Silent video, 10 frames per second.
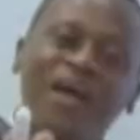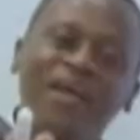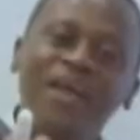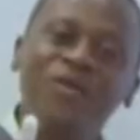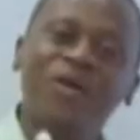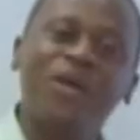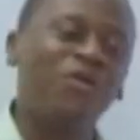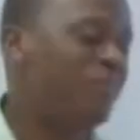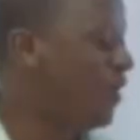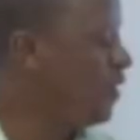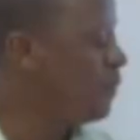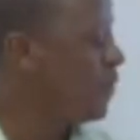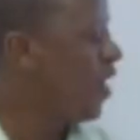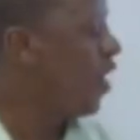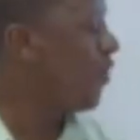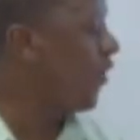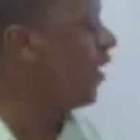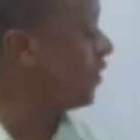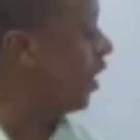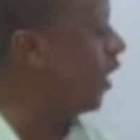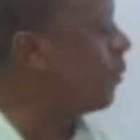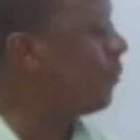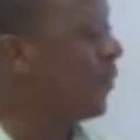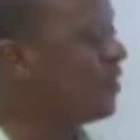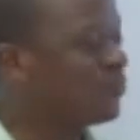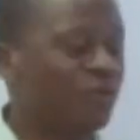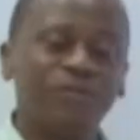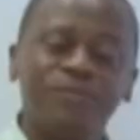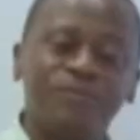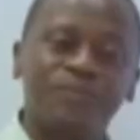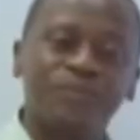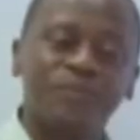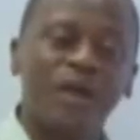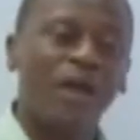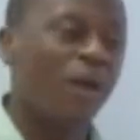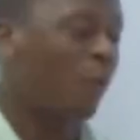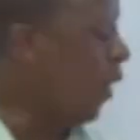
Again, you agree with me that uh, a person, a,